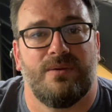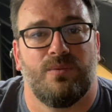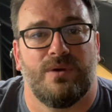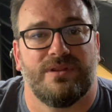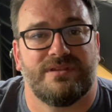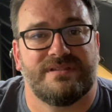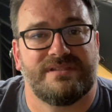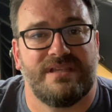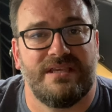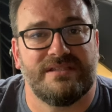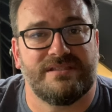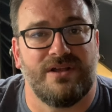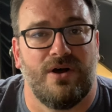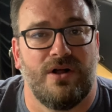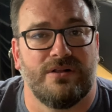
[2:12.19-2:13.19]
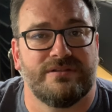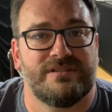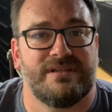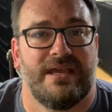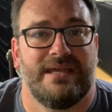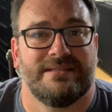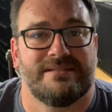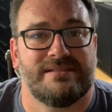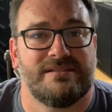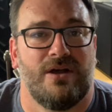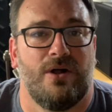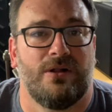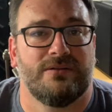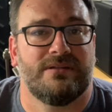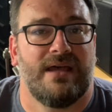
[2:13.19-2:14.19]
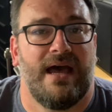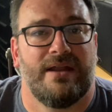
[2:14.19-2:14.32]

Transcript: with sea salts and salt.